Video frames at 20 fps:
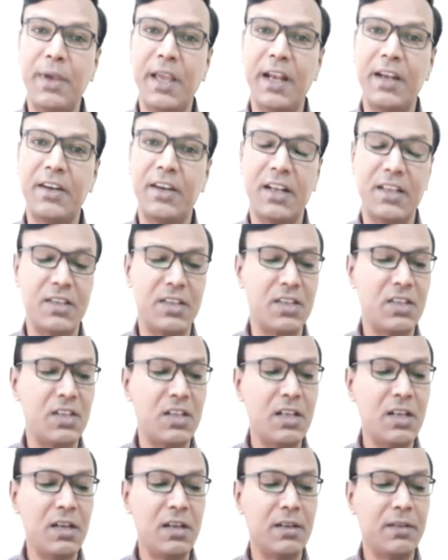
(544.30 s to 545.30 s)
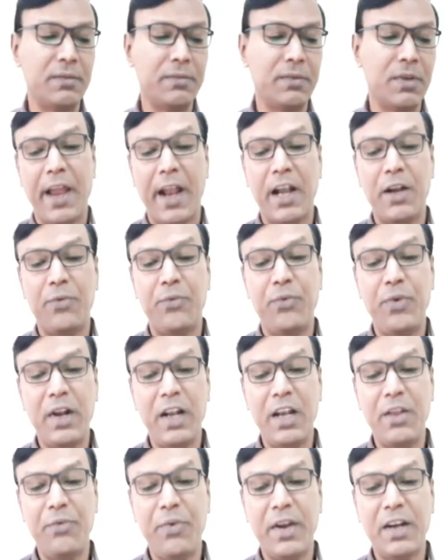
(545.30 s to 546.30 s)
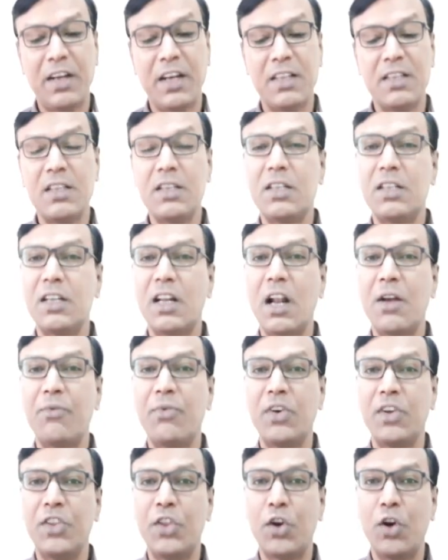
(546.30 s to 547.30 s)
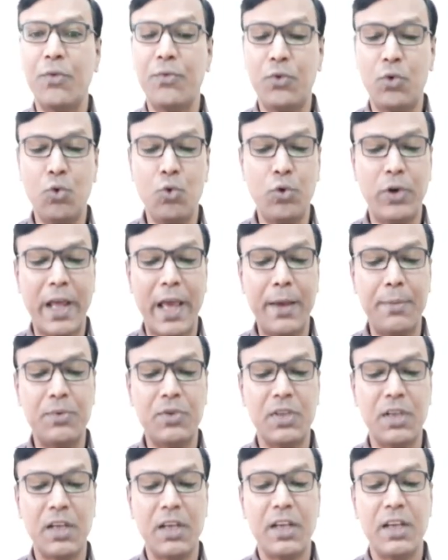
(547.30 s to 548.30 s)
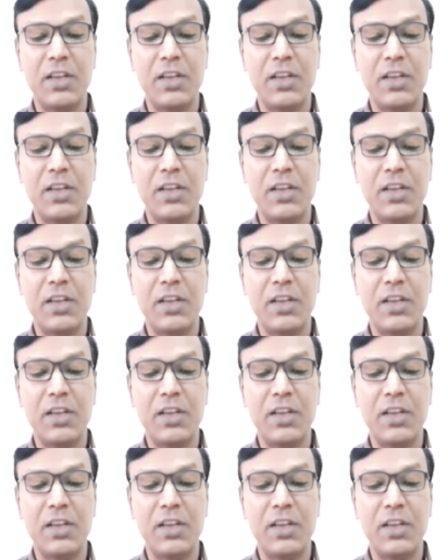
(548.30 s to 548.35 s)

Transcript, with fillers: NPN transistor and field effect transistor are further of two types,